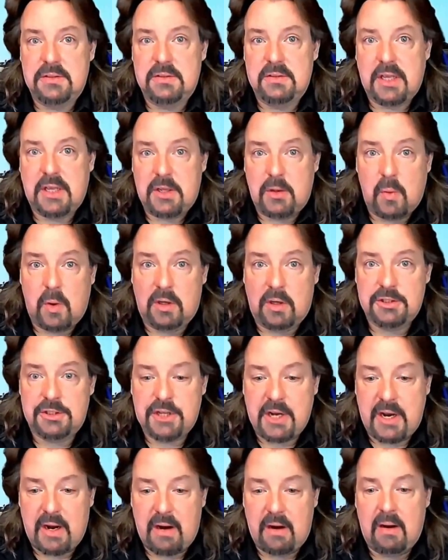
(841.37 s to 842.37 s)
that you want to
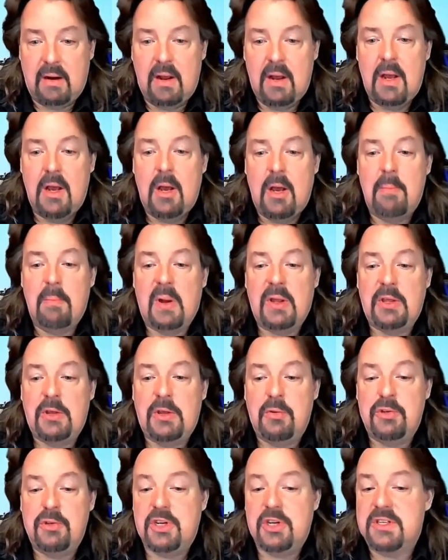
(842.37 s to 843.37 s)
share, but
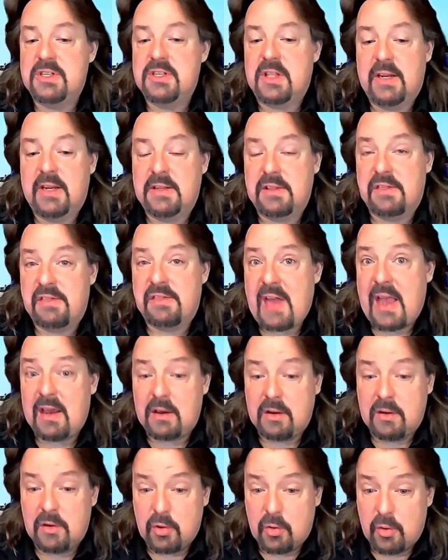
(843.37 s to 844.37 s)
you'd just like to
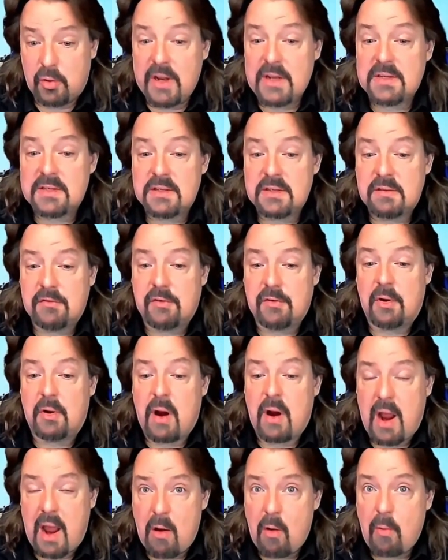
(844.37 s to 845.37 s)
thank Chris for her
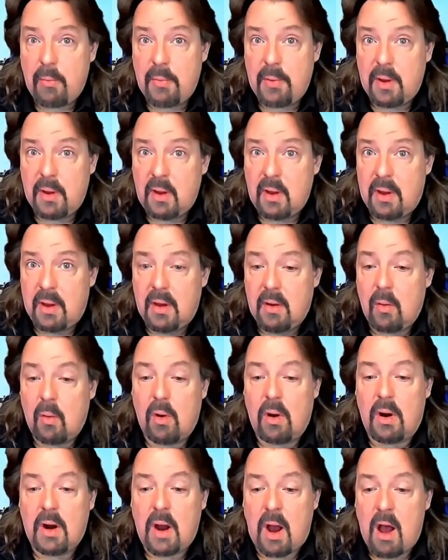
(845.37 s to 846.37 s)
help
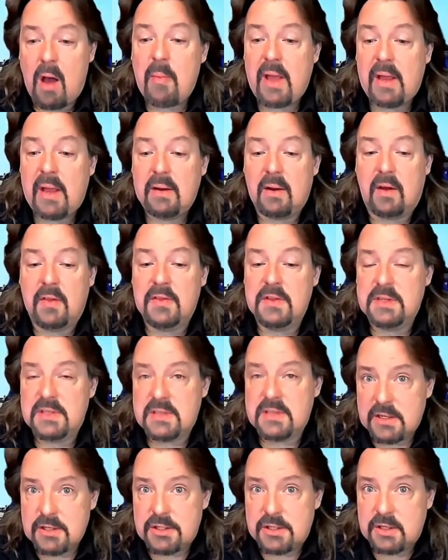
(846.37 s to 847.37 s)
or comment on the
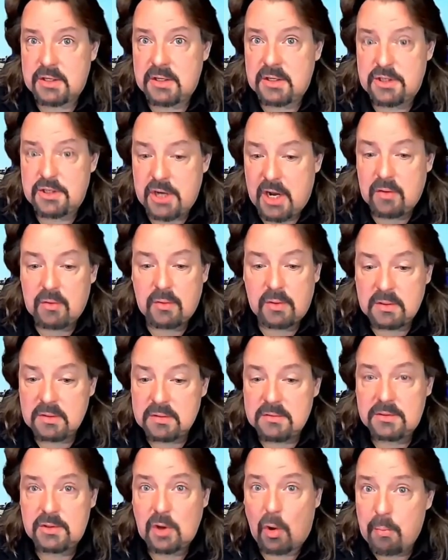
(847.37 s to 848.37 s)
session in general,
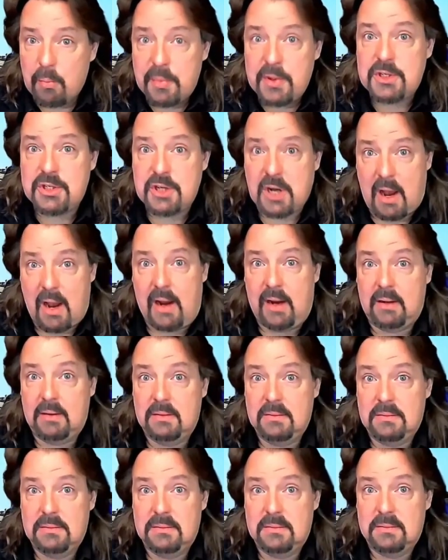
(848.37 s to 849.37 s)
don't be shy.
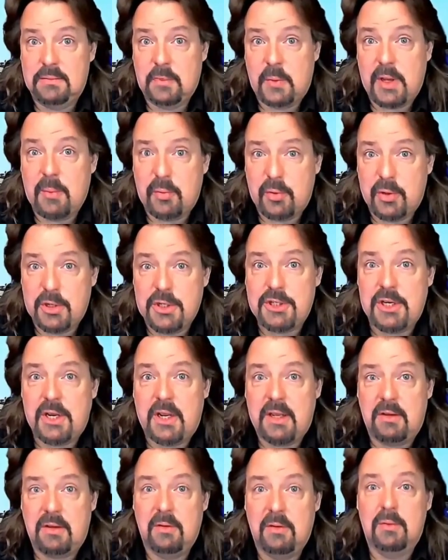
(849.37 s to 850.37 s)
We
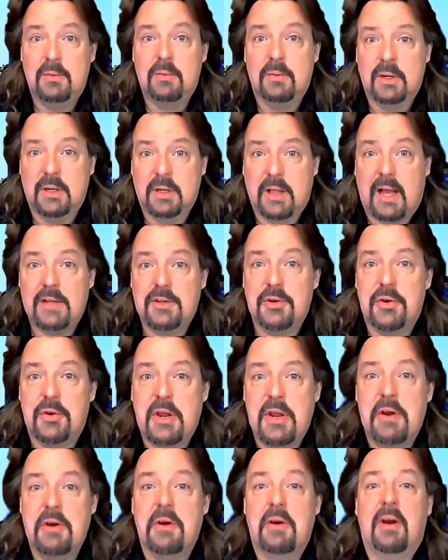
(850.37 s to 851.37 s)
appreciate you. We're glad you're
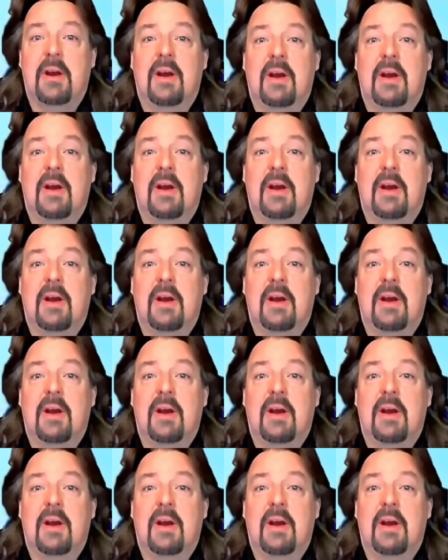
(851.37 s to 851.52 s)
here.